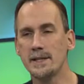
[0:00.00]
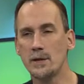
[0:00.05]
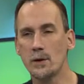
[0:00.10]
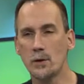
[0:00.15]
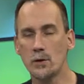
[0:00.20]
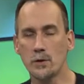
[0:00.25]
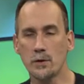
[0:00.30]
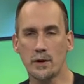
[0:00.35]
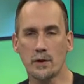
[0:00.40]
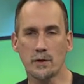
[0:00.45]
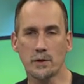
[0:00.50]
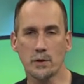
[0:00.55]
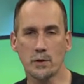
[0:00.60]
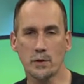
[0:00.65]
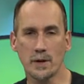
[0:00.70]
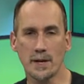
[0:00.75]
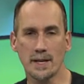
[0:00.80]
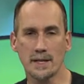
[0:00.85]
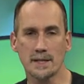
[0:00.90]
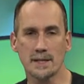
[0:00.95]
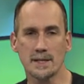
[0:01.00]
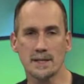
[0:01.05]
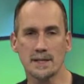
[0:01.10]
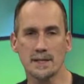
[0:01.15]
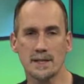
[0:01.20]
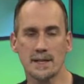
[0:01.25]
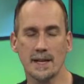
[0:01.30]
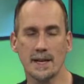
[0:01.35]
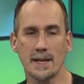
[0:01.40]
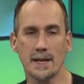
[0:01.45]
the old earth
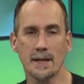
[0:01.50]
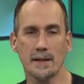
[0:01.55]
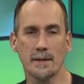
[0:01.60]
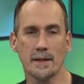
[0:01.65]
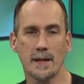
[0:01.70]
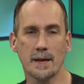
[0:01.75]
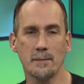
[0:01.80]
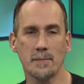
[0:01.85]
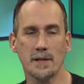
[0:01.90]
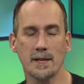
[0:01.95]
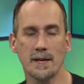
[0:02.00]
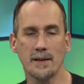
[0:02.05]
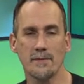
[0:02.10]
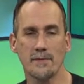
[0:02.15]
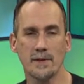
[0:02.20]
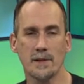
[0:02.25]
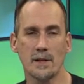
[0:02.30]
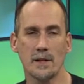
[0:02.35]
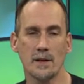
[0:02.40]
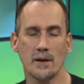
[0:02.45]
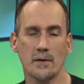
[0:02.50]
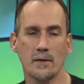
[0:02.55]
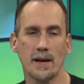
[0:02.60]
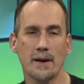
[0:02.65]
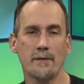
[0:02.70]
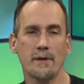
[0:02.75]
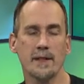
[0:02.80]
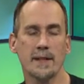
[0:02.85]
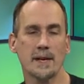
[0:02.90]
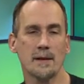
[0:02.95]
creationists, they, they believe, you know,
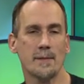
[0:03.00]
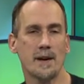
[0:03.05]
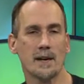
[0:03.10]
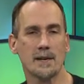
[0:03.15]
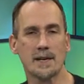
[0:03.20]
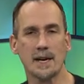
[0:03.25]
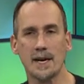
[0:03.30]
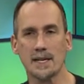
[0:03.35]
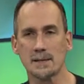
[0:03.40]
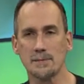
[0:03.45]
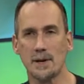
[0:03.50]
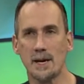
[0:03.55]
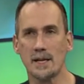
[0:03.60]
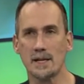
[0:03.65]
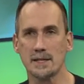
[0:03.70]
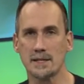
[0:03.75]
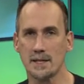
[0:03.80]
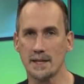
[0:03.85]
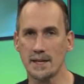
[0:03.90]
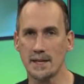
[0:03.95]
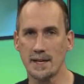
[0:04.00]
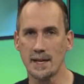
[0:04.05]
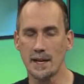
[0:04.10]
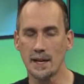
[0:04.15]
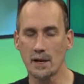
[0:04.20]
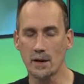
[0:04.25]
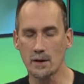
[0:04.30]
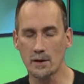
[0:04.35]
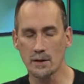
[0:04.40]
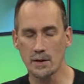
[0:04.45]
everything about cosmology.
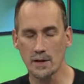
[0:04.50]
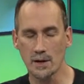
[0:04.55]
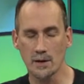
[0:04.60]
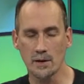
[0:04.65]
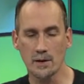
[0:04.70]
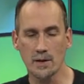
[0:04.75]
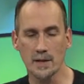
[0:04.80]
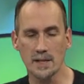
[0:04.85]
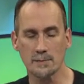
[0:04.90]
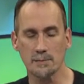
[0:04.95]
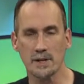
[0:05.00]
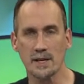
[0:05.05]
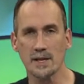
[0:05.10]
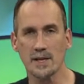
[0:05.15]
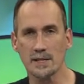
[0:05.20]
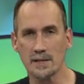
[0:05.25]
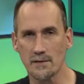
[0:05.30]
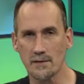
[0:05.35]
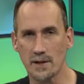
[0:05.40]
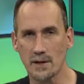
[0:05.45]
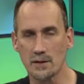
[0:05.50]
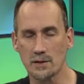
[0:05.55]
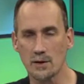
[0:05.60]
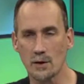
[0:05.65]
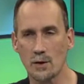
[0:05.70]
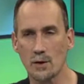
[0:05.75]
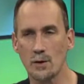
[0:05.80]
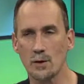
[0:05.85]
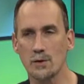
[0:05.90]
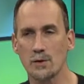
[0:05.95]
The, the earth is 1000000000s mm-hmm. of years
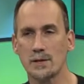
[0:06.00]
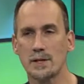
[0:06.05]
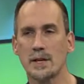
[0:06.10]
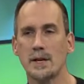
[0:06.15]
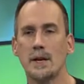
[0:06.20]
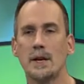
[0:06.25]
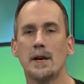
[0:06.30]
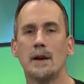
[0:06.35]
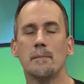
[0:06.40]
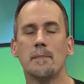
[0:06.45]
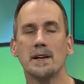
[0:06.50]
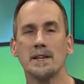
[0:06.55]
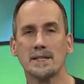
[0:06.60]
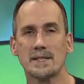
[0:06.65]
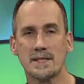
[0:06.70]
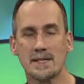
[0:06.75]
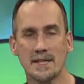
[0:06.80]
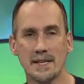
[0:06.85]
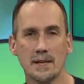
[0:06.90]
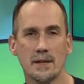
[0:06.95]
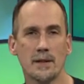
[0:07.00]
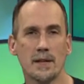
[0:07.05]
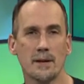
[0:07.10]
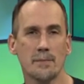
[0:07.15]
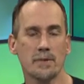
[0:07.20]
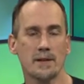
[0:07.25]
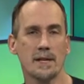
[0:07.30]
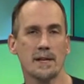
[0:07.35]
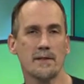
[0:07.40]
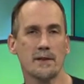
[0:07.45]
old. But still, they
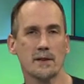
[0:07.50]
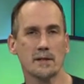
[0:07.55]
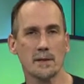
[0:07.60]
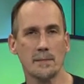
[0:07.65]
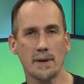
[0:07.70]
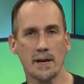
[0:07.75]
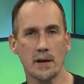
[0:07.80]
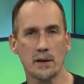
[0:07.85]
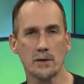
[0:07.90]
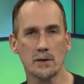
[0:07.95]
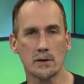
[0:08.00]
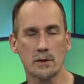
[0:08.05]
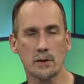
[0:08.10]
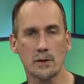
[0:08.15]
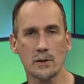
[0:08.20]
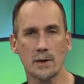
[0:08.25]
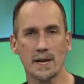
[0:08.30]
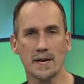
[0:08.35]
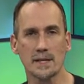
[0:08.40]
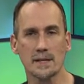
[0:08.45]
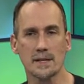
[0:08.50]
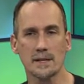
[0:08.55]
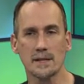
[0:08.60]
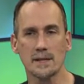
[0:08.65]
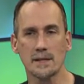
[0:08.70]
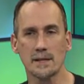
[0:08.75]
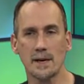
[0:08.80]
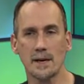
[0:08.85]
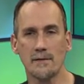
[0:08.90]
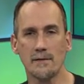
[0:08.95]
believe there's a miracle
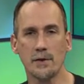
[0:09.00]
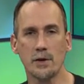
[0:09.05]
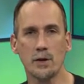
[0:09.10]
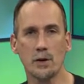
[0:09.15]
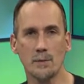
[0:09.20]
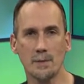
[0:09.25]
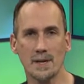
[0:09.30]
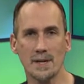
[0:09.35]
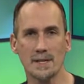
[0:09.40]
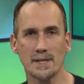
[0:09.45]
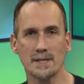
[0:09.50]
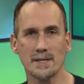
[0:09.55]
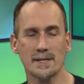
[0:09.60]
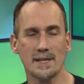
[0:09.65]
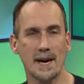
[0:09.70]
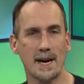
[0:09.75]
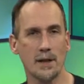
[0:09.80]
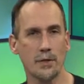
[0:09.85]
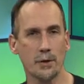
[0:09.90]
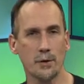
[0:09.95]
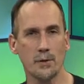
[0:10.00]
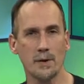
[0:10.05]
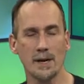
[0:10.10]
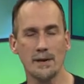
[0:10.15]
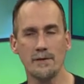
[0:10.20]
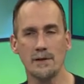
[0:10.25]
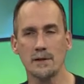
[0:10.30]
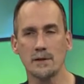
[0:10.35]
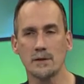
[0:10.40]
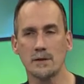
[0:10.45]
creation of humans, not through
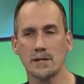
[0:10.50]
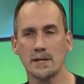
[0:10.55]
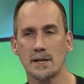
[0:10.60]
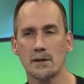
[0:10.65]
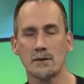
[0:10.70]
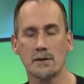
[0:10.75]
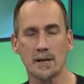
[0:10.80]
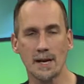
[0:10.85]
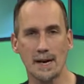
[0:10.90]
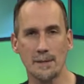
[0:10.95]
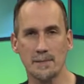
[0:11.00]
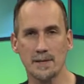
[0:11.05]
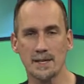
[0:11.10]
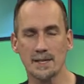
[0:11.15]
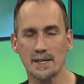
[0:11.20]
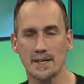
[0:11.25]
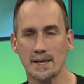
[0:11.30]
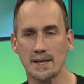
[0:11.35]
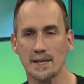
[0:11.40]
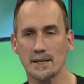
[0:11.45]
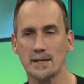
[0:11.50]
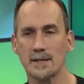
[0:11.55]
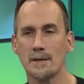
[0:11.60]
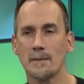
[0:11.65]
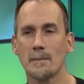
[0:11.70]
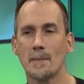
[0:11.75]
evolution or common descent.